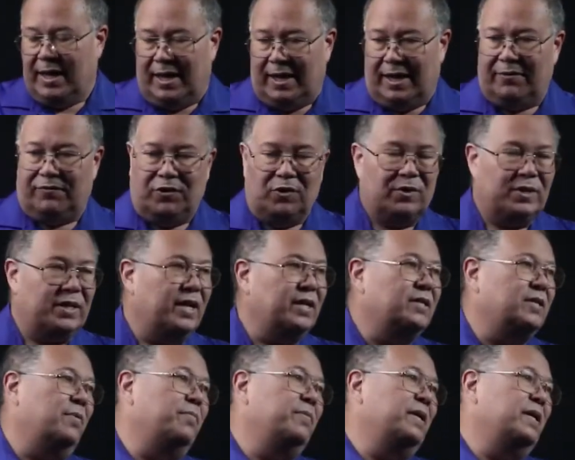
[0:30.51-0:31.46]
If you take
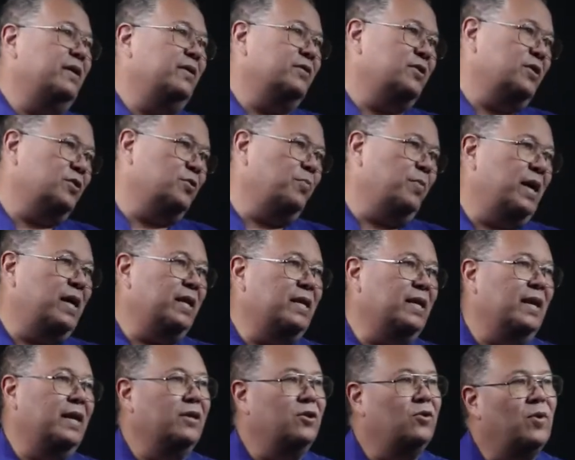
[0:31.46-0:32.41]
somebody else's
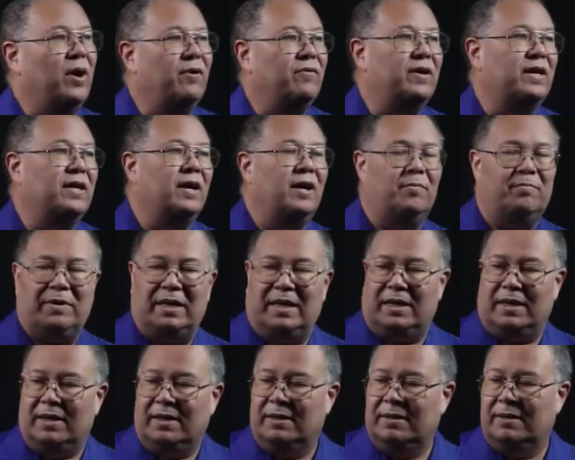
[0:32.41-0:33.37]
money and you have a
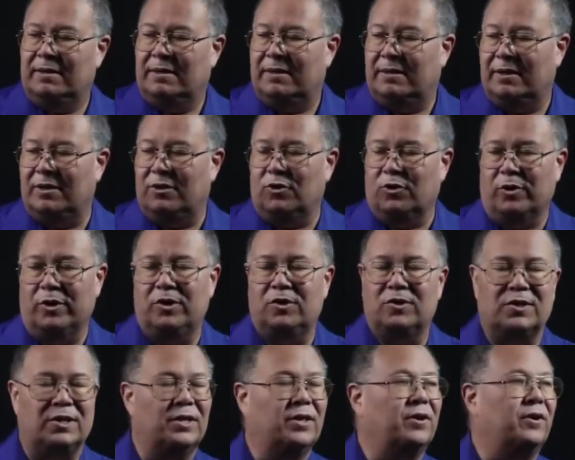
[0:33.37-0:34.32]
company that you are
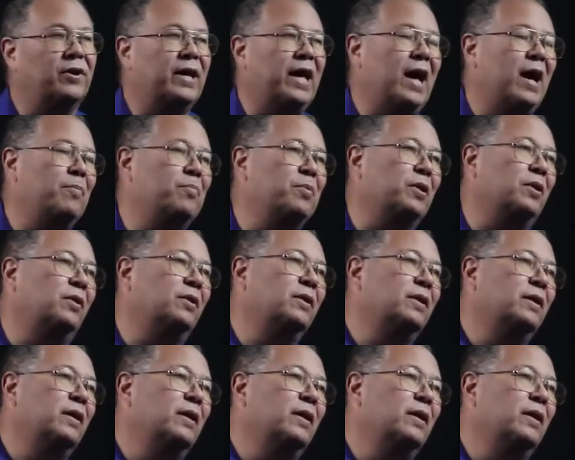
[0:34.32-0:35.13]
using their capital,